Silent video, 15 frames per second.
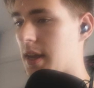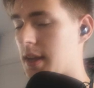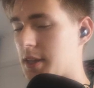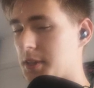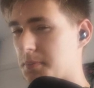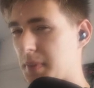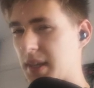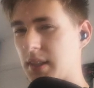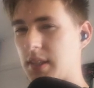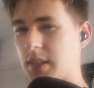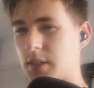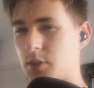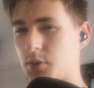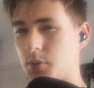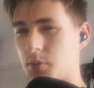is
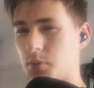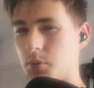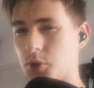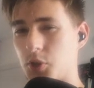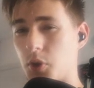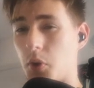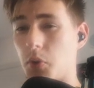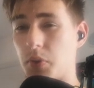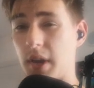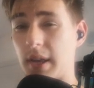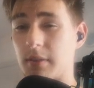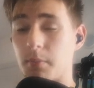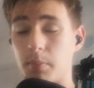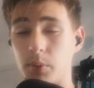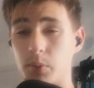mainly to show
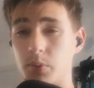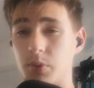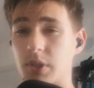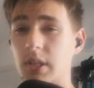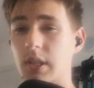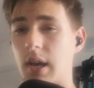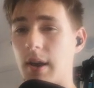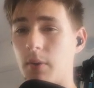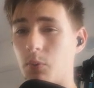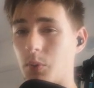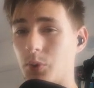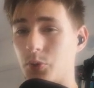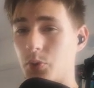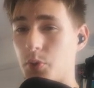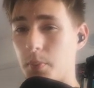that Bluezilla
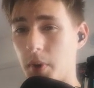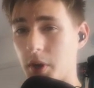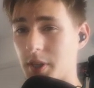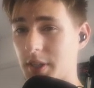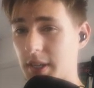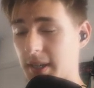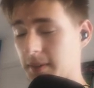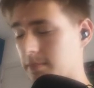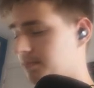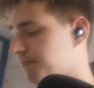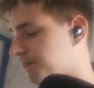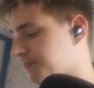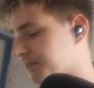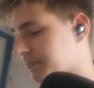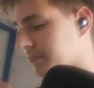will do the marketing
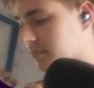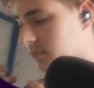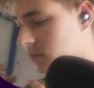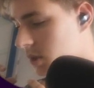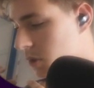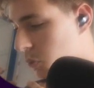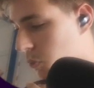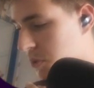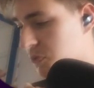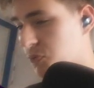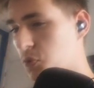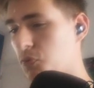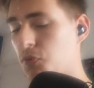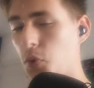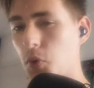with
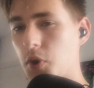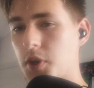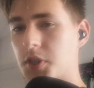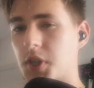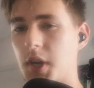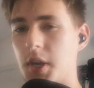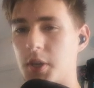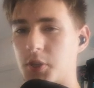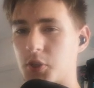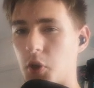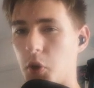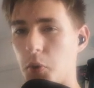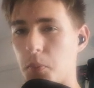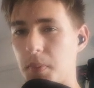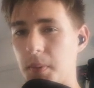full force.
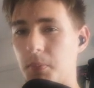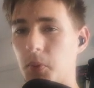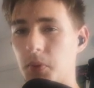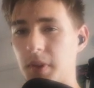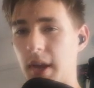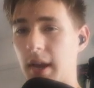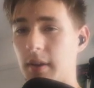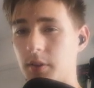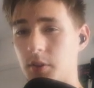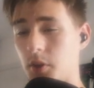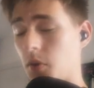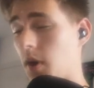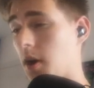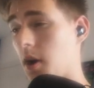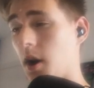So people that, you
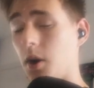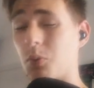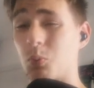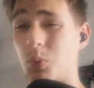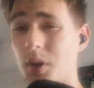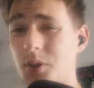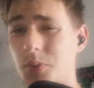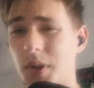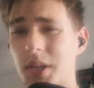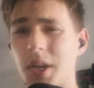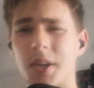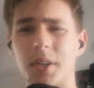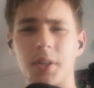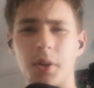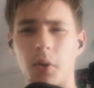know, are, are
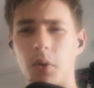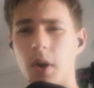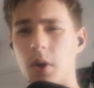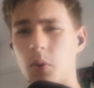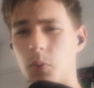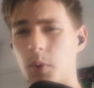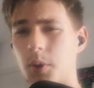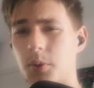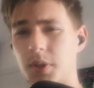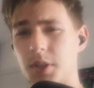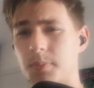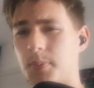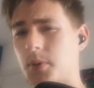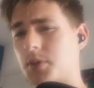wondering, you know, will these